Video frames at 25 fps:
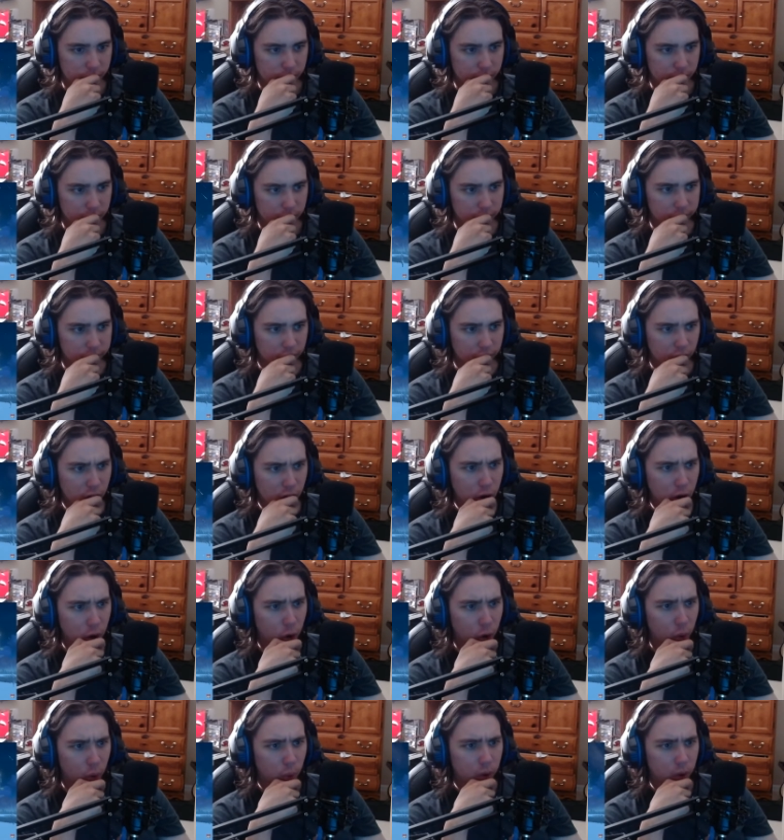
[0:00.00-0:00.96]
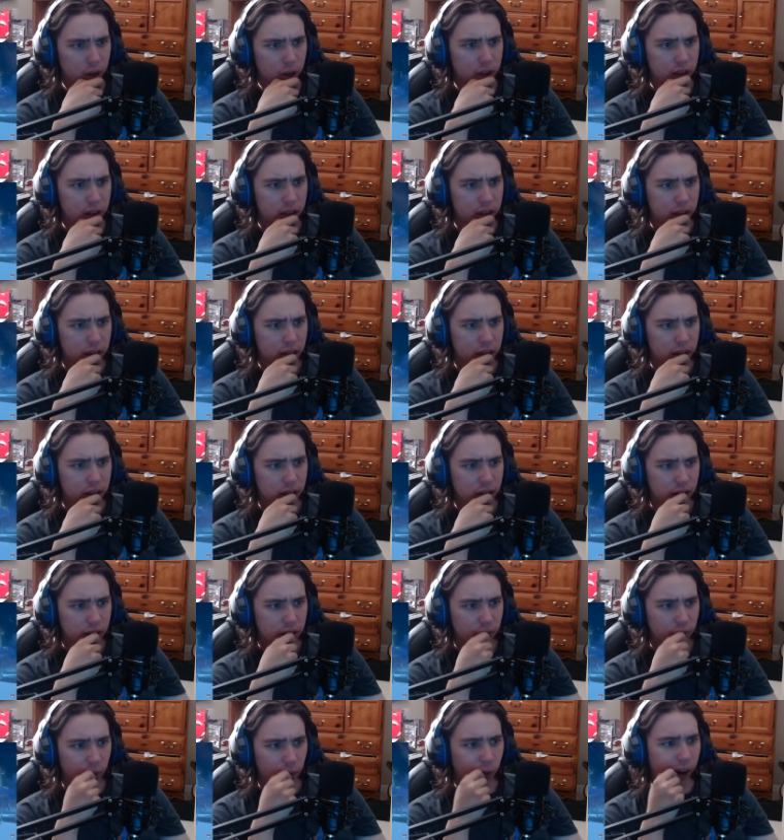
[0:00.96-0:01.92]
Yo,
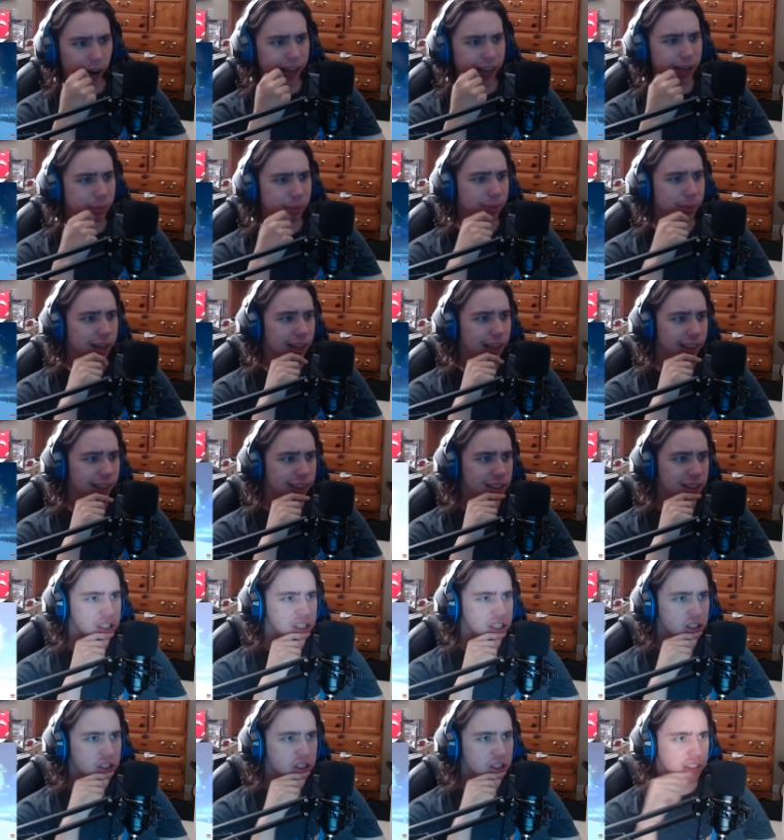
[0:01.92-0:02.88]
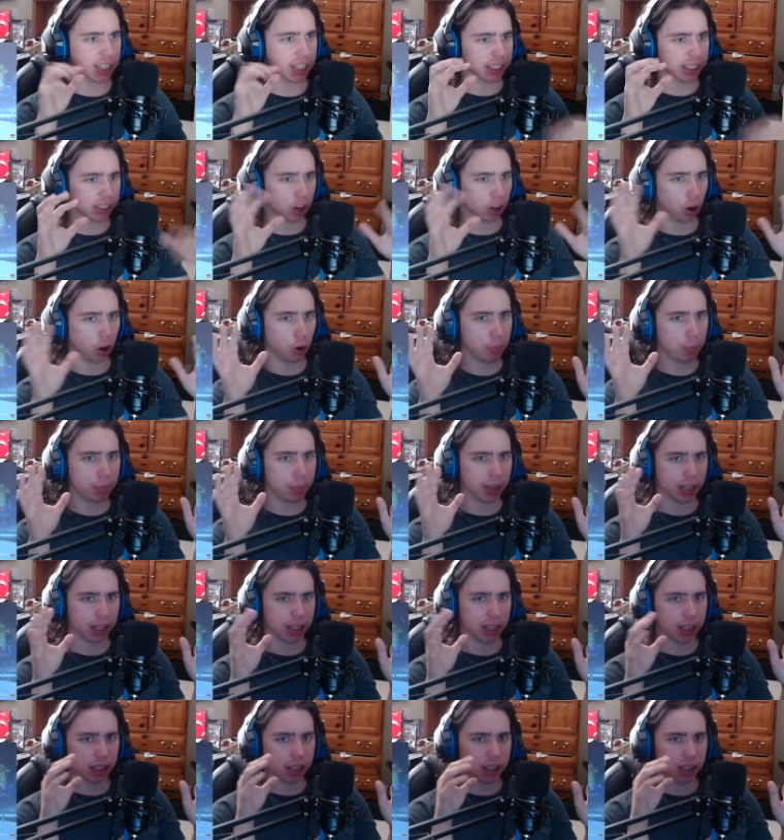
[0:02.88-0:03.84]
wait a minute, this looks like
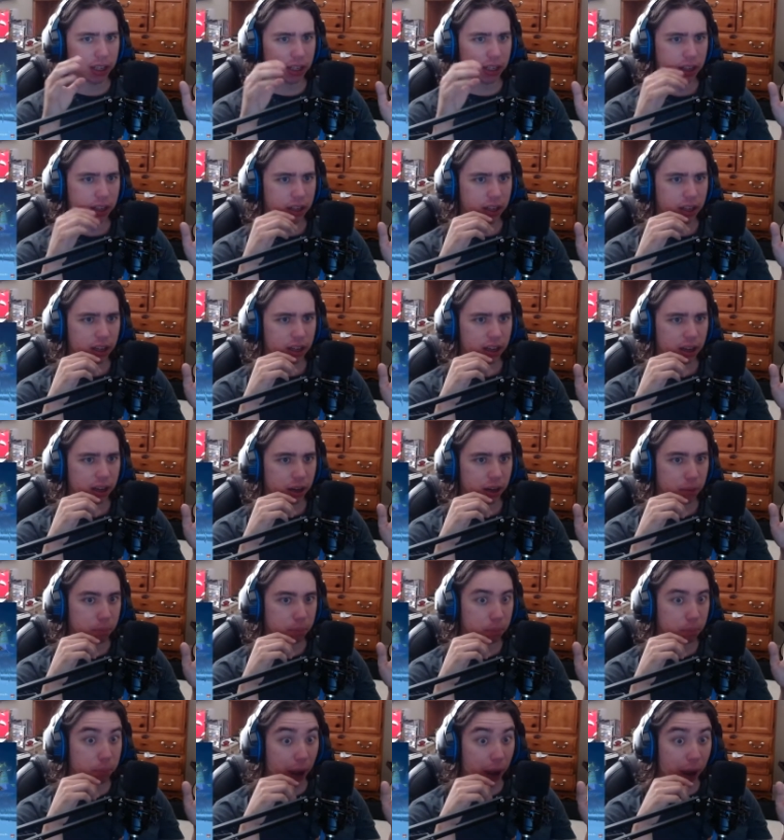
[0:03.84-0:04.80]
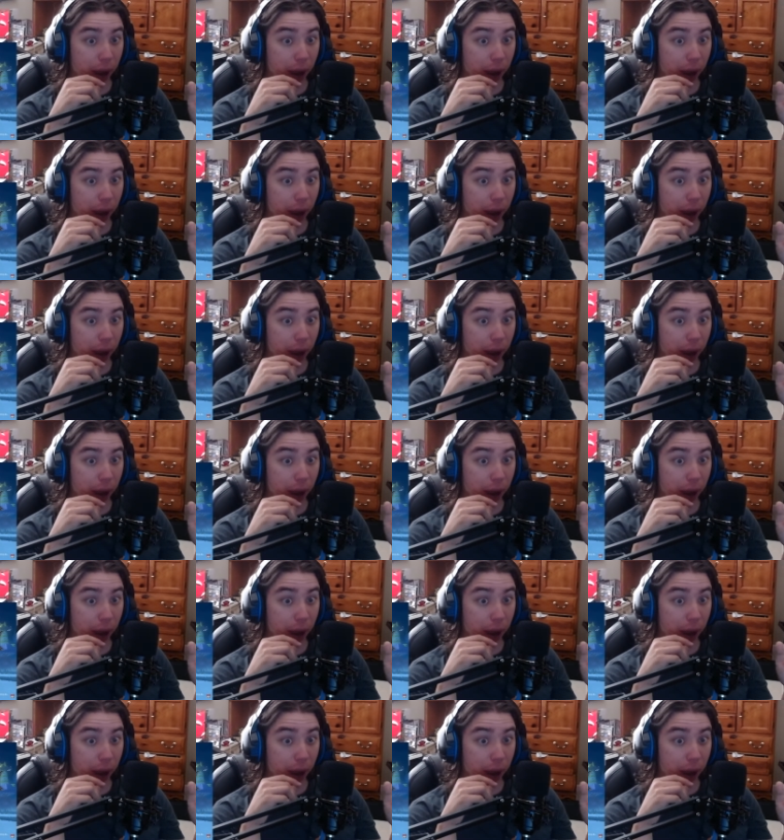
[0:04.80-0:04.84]
open. Bout,